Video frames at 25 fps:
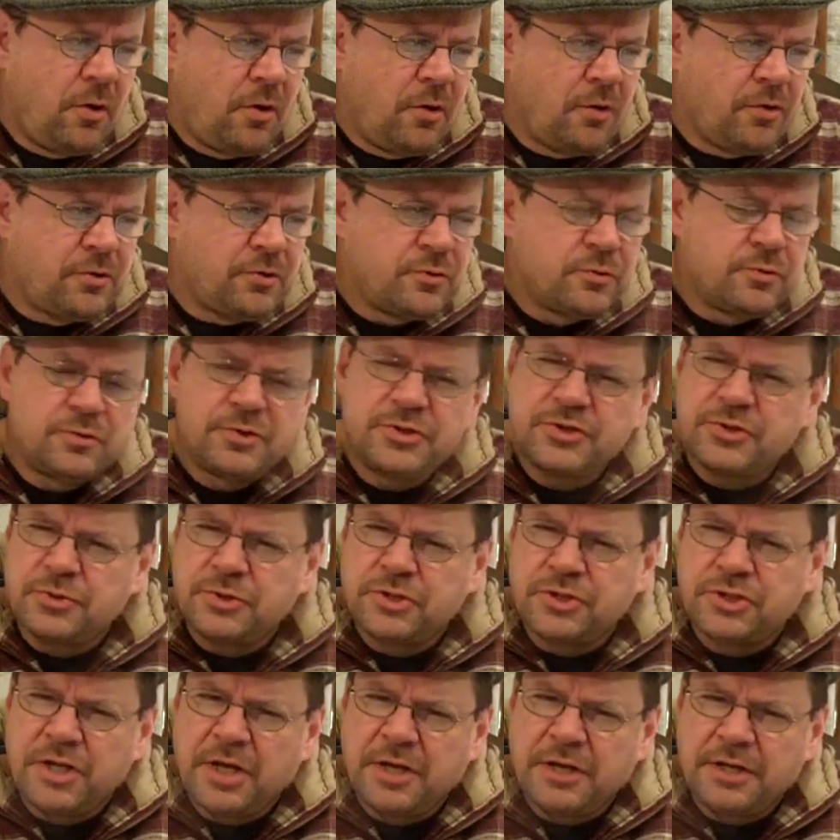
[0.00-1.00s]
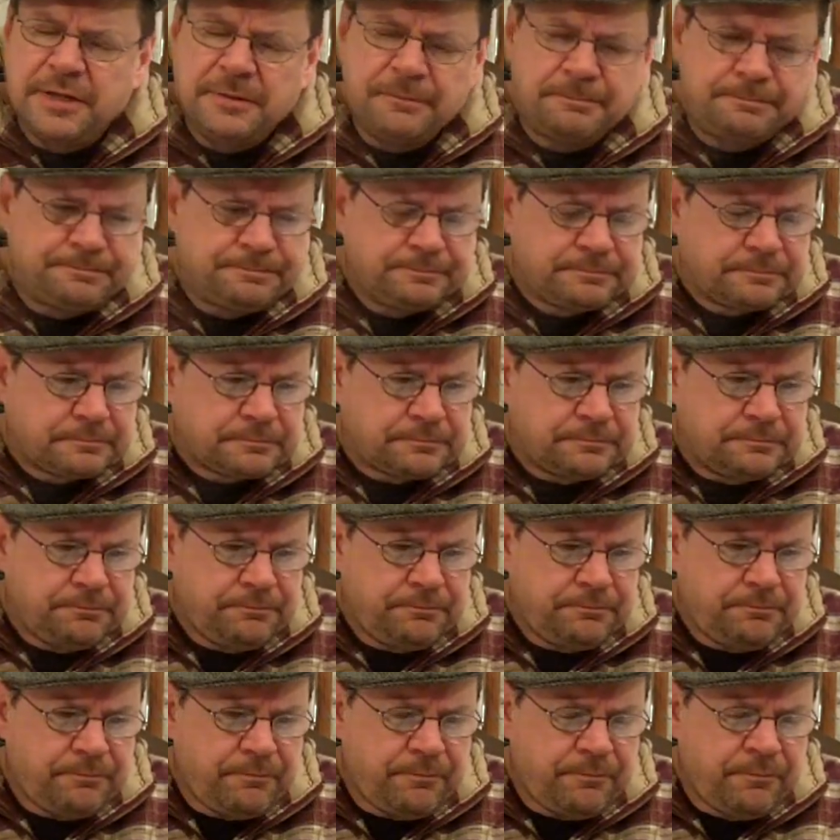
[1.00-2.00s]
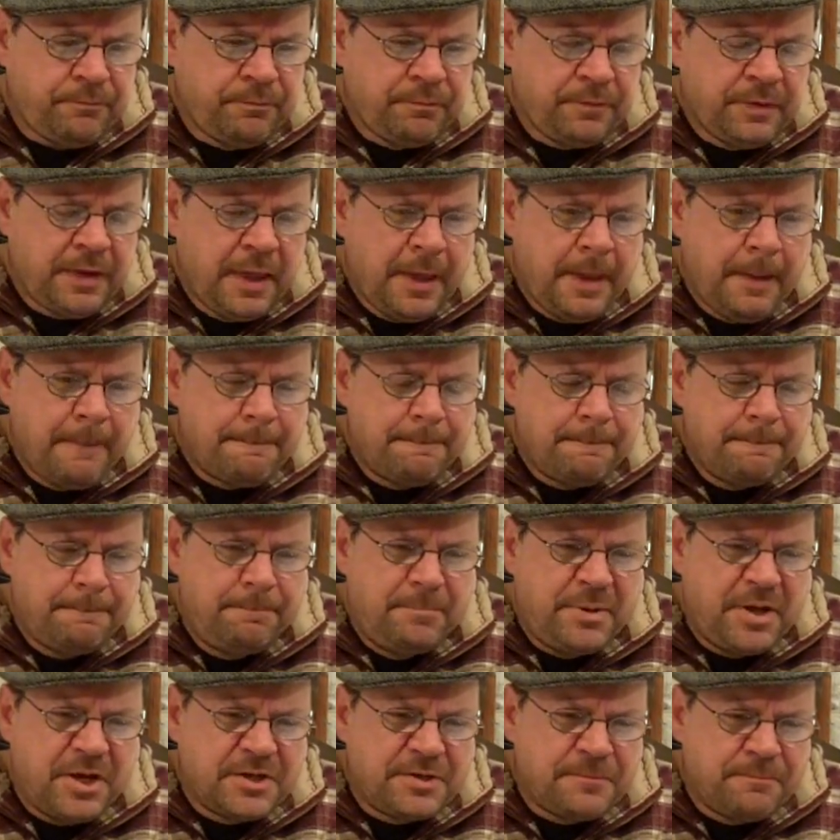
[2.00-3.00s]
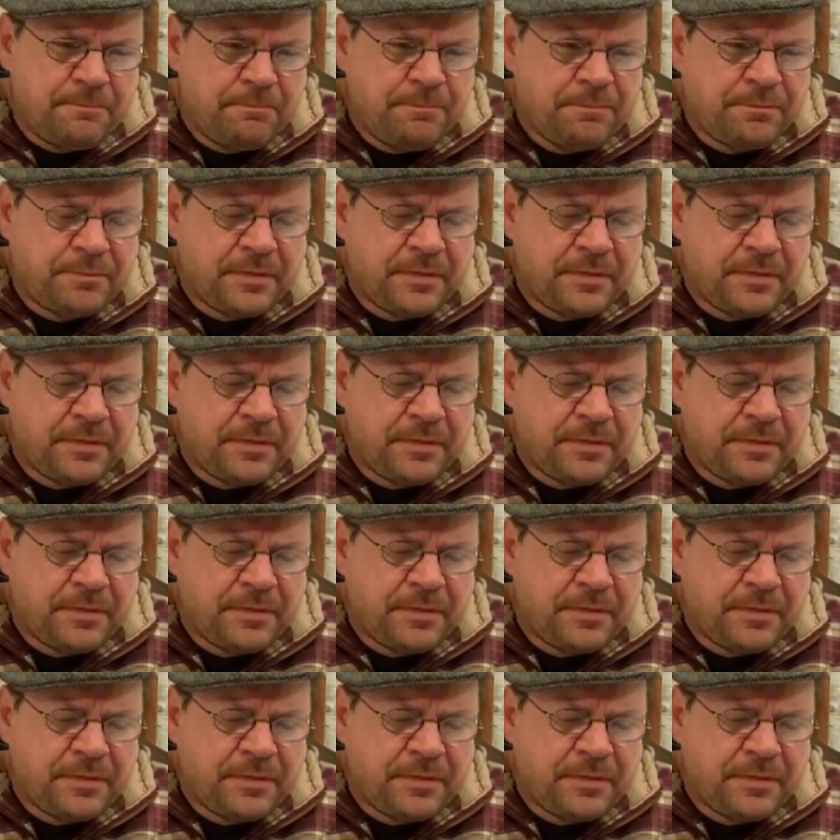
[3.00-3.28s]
Oloroso sherry, but